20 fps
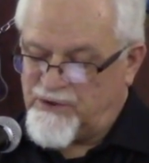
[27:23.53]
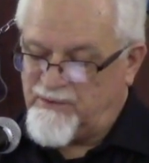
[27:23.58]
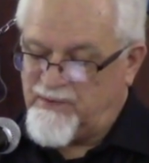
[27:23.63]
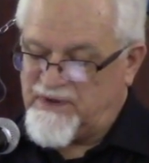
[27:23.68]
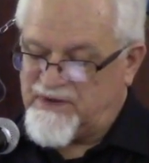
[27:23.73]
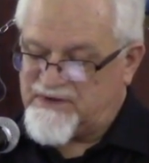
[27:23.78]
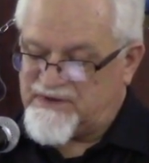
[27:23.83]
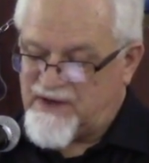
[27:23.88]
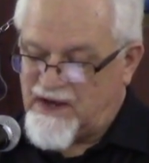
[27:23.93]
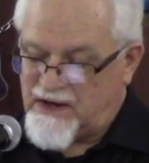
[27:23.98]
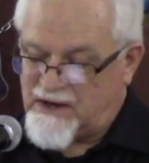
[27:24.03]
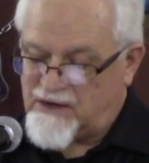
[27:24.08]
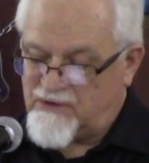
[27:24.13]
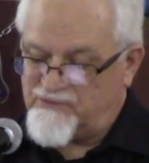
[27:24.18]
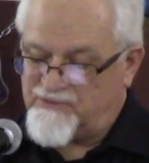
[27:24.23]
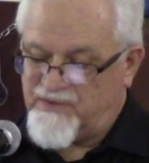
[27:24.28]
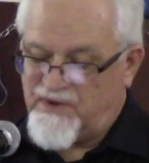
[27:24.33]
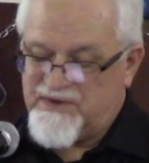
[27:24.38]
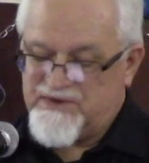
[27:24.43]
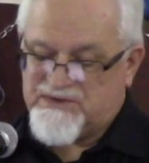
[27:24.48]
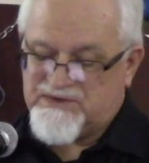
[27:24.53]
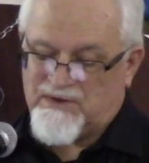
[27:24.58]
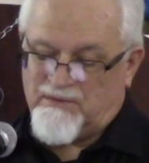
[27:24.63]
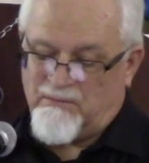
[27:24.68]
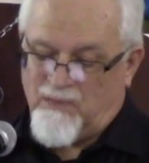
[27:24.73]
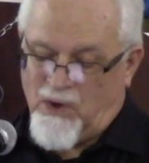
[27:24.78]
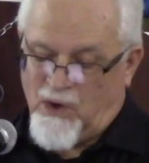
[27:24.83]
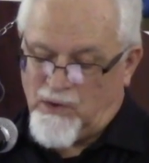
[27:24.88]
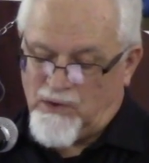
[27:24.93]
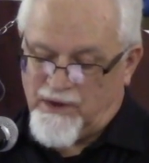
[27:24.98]
to be sacrificed to
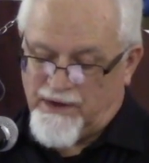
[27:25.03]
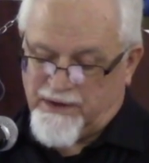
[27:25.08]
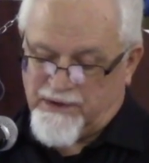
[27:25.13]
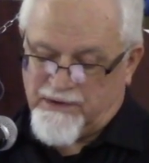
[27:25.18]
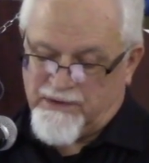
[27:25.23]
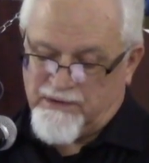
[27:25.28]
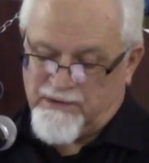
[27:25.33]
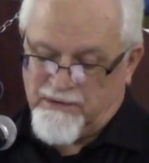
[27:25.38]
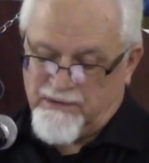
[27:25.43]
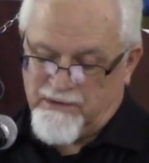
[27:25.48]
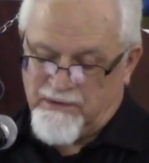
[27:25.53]
Moloch,